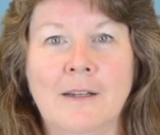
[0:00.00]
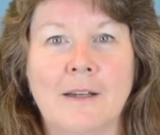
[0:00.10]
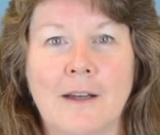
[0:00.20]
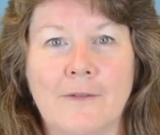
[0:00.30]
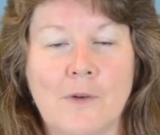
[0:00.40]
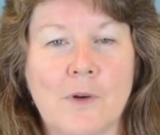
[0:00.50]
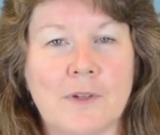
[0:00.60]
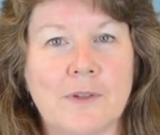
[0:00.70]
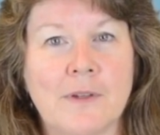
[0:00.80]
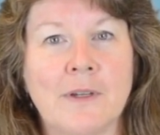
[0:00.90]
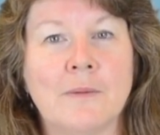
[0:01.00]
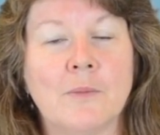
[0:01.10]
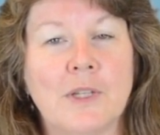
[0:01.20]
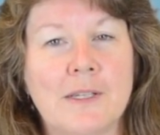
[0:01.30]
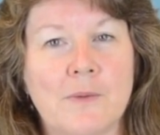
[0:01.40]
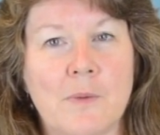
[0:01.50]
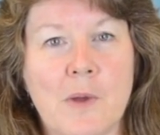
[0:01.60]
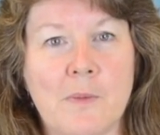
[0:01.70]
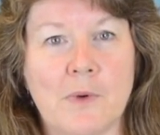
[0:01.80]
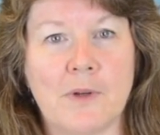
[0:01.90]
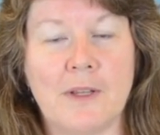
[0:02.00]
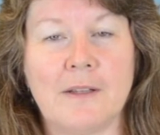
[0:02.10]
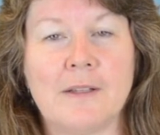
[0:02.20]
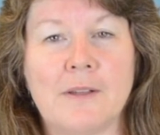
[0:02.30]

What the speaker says: Of course, please remember that the